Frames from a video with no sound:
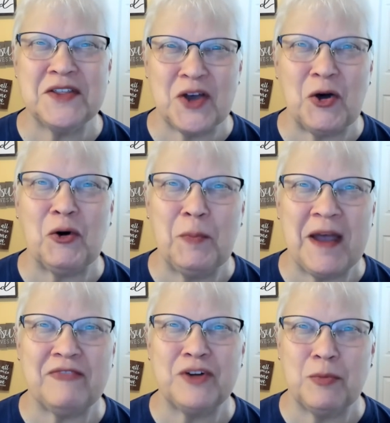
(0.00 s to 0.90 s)
to the Hope
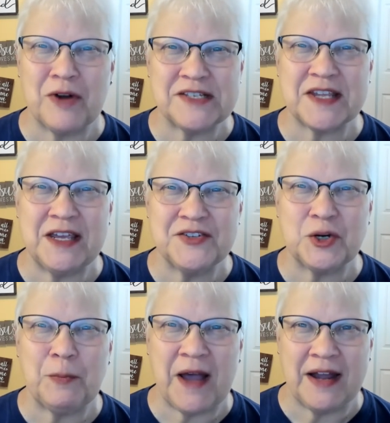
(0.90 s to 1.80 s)
After Breast
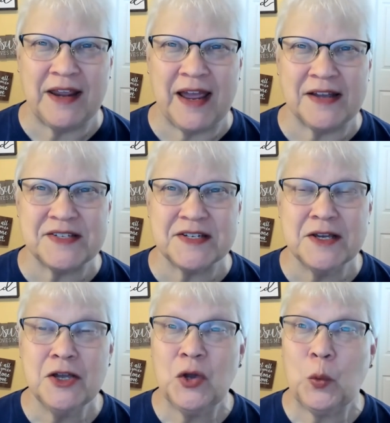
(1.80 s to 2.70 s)
Cancer
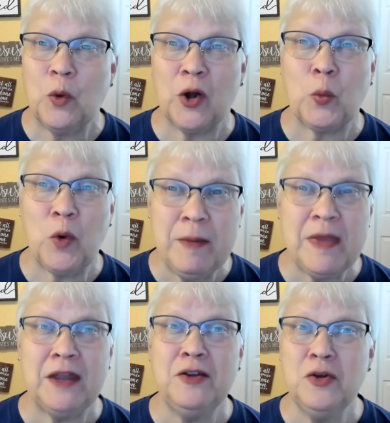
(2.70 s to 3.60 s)
podcast, where
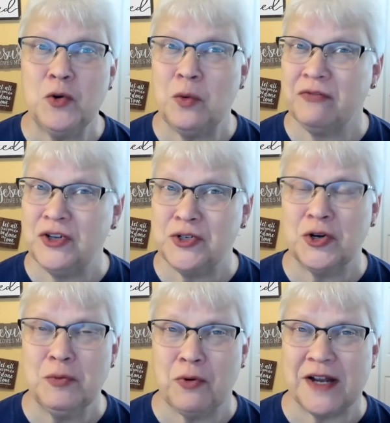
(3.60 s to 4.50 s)
women who have
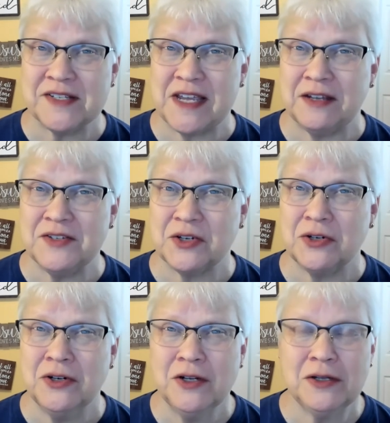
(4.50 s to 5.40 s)
endured breast
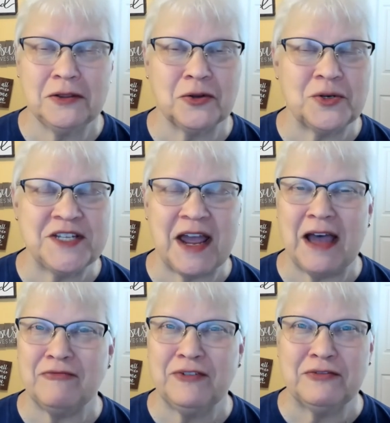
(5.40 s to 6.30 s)
cancer learn to
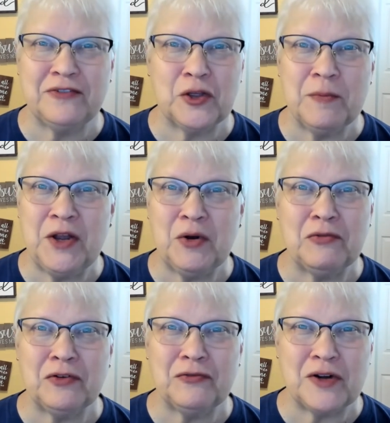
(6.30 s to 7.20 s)
have fulfillment
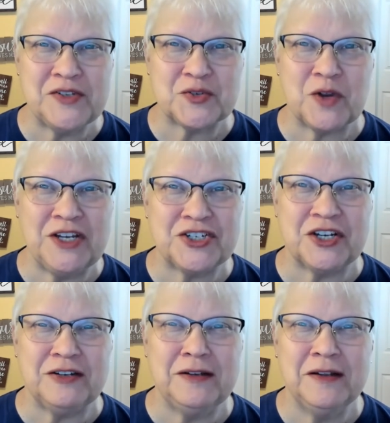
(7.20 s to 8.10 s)
over
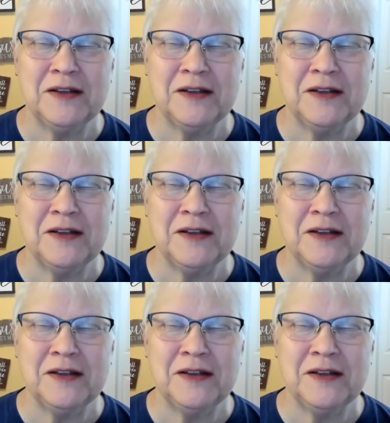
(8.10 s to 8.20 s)
frustration,